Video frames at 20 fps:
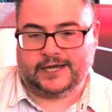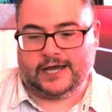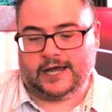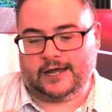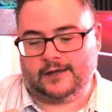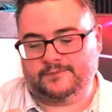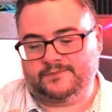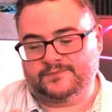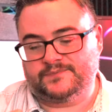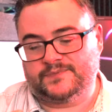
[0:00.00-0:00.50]

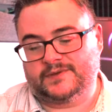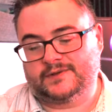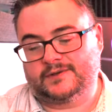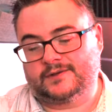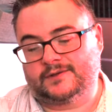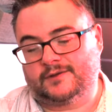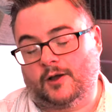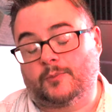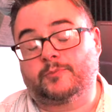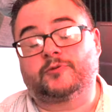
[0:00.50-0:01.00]

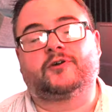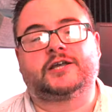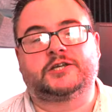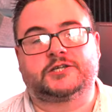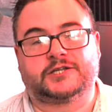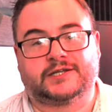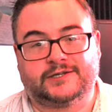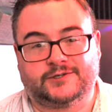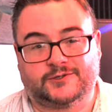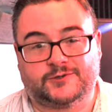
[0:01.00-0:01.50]

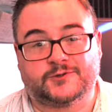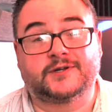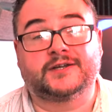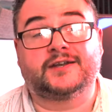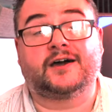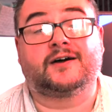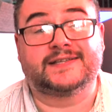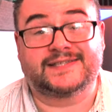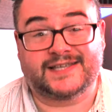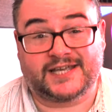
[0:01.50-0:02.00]
operationally and
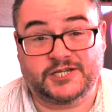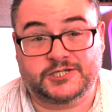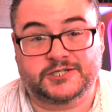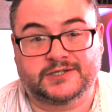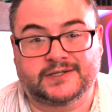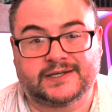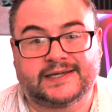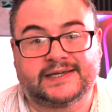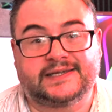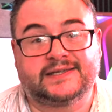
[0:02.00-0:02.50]

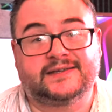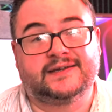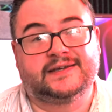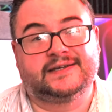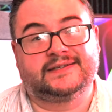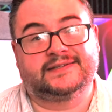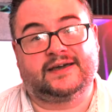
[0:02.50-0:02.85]
organizationally,